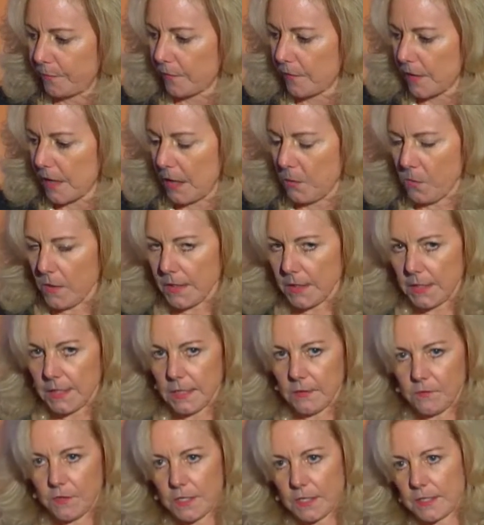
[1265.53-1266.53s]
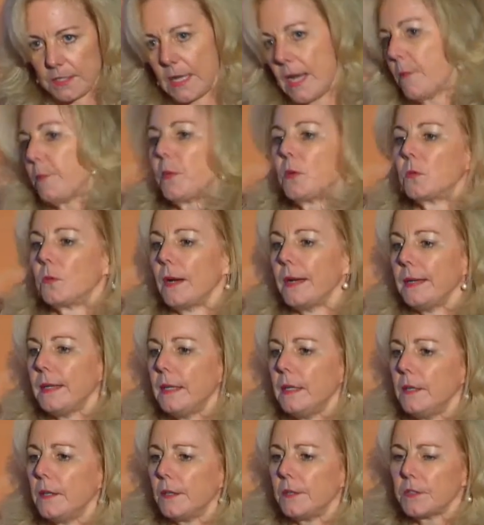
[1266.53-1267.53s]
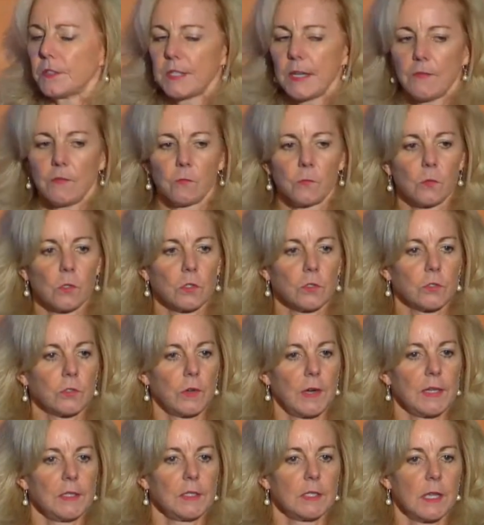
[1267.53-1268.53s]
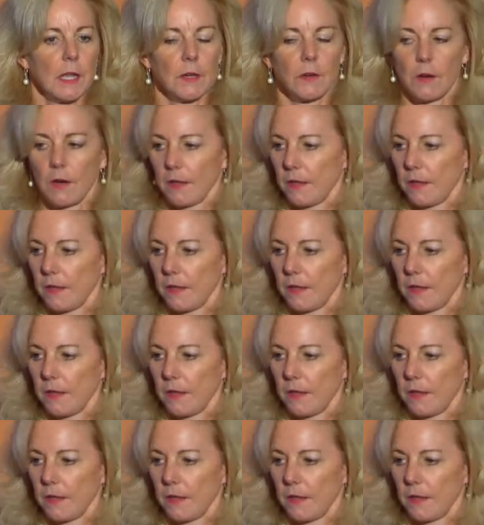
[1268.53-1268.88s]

I want to give an example right here, 7 World Trade Center.